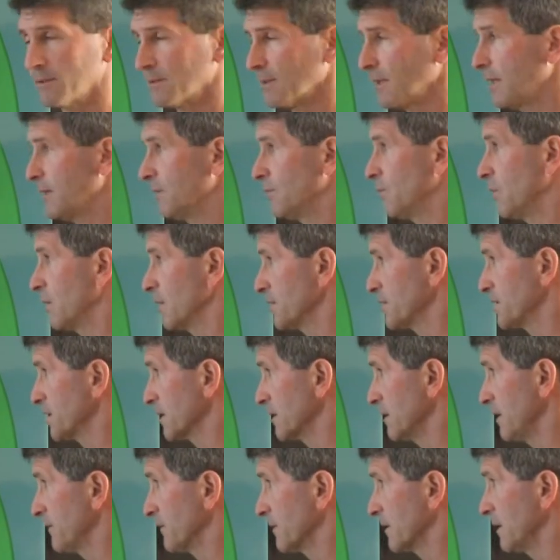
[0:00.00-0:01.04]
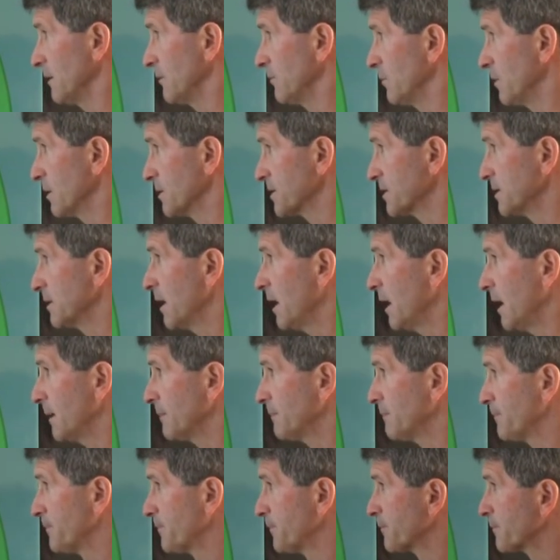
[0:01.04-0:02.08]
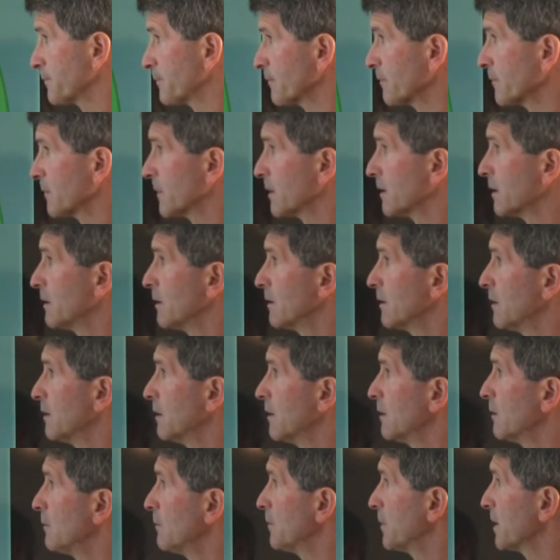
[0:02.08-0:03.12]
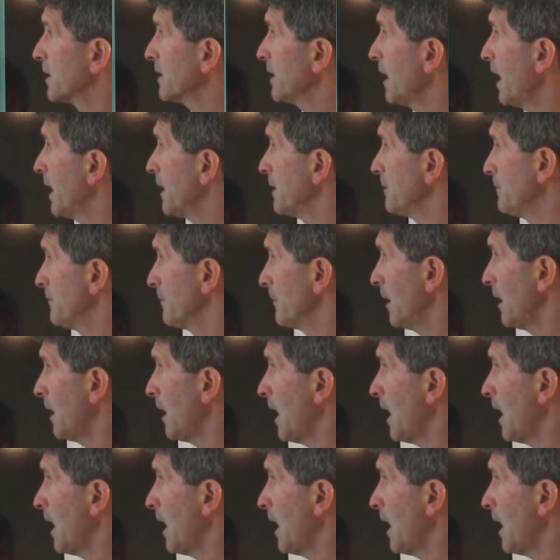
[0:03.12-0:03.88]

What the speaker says: in what is significant and what's not. But again,